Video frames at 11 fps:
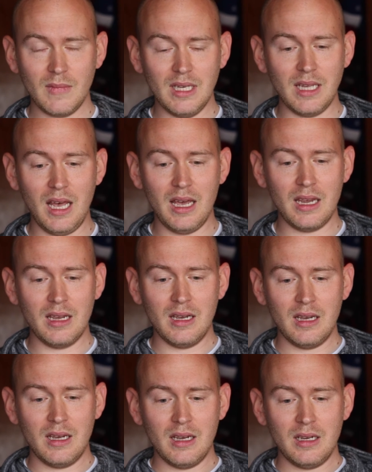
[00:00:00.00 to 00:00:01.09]
as I
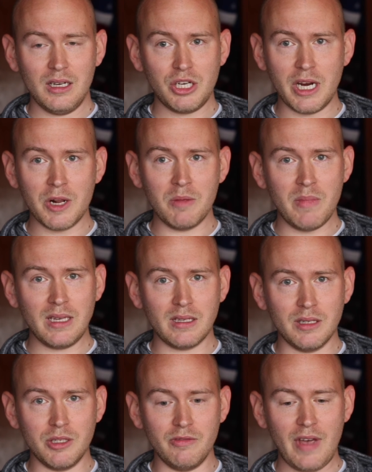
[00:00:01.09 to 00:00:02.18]
share the
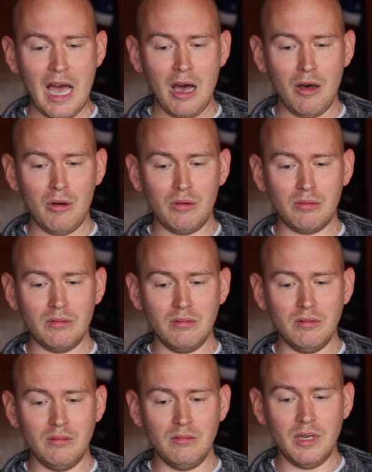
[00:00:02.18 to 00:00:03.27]
message of how
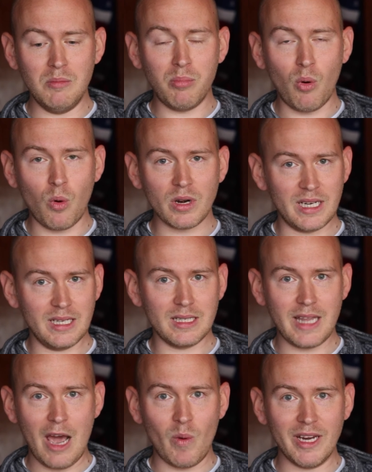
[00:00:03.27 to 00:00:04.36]
important it is
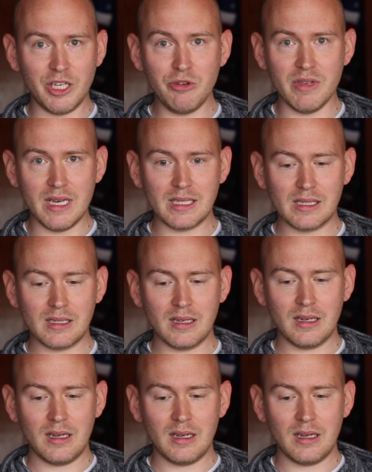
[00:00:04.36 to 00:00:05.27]
that we do this,